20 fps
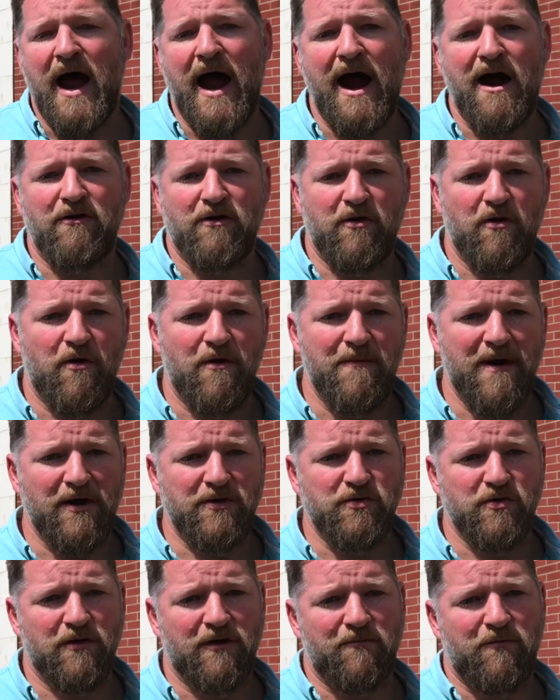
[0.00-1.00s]
how to go
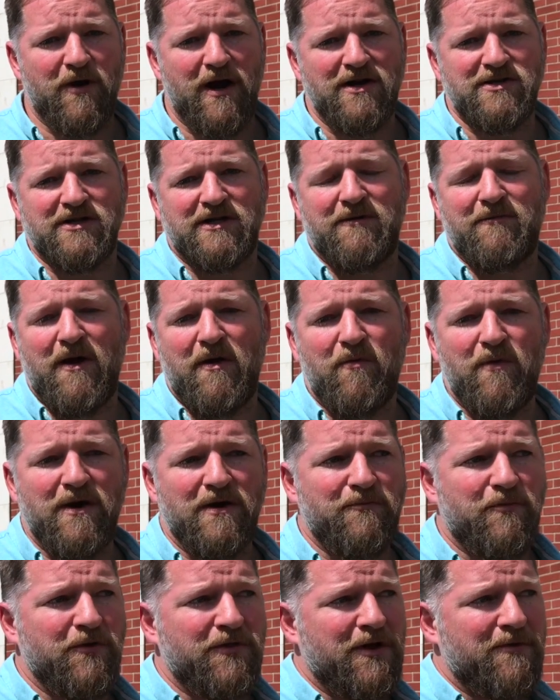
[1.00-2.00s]
about doing a project, about where
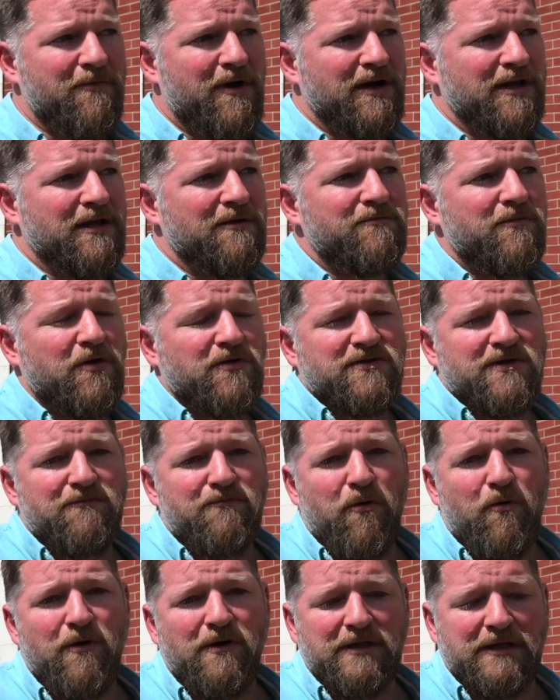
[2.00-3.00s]
to put their money, and most
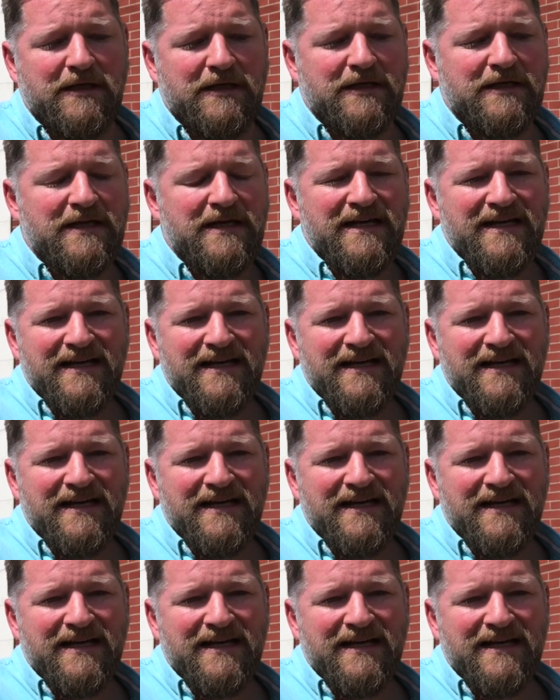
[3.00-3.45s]
importantly